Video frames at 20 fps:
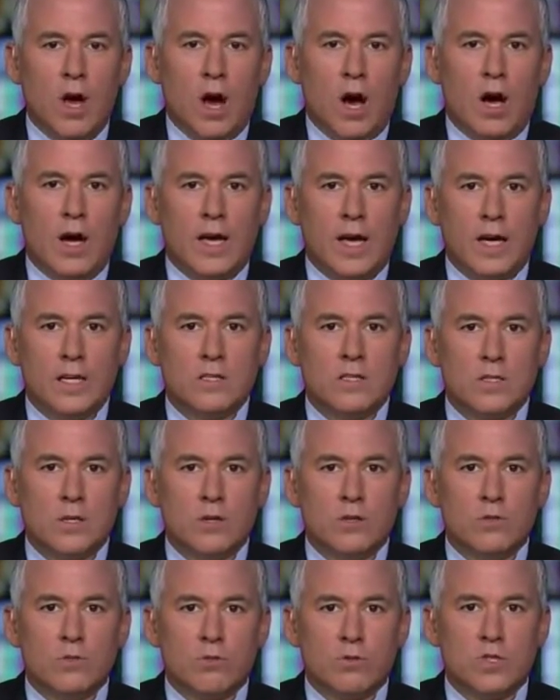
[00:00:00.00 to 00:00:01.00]
against
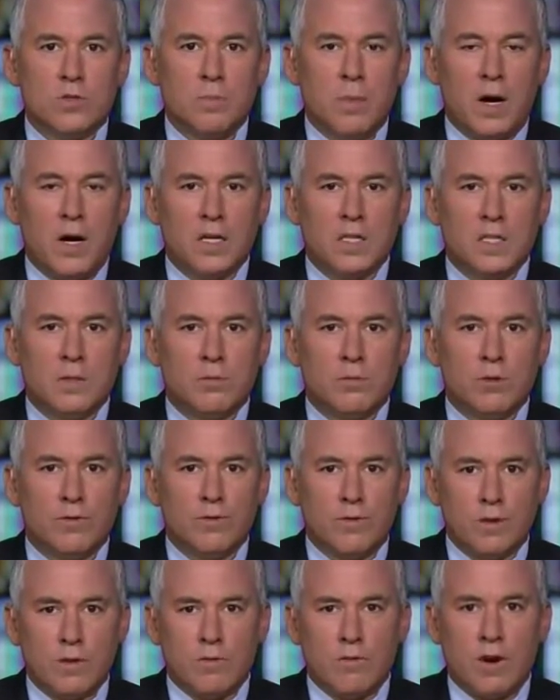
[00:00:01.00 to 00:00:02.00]
those responsible
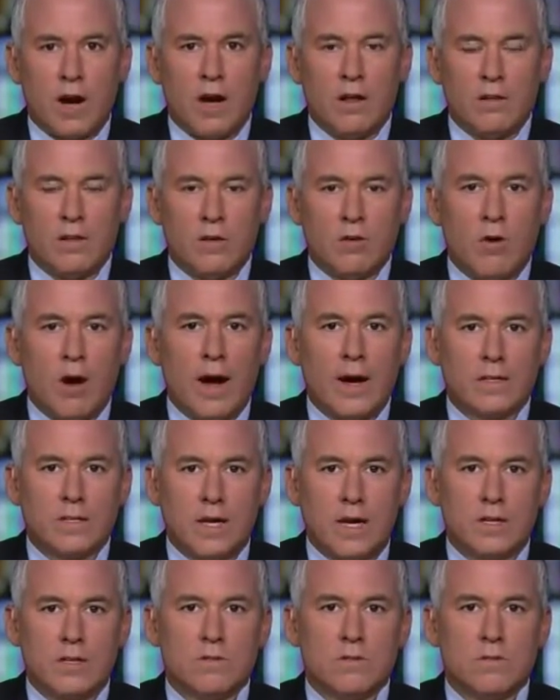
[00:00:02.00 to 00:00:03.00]
for the violent
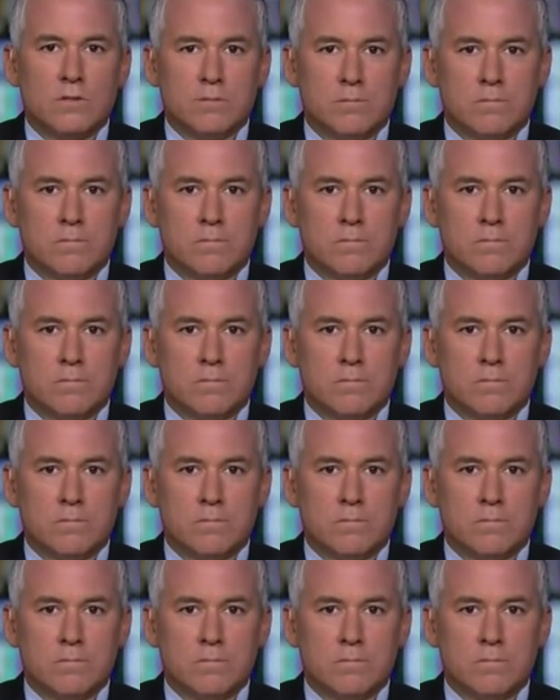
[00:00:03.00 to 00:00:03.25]
crackdowns.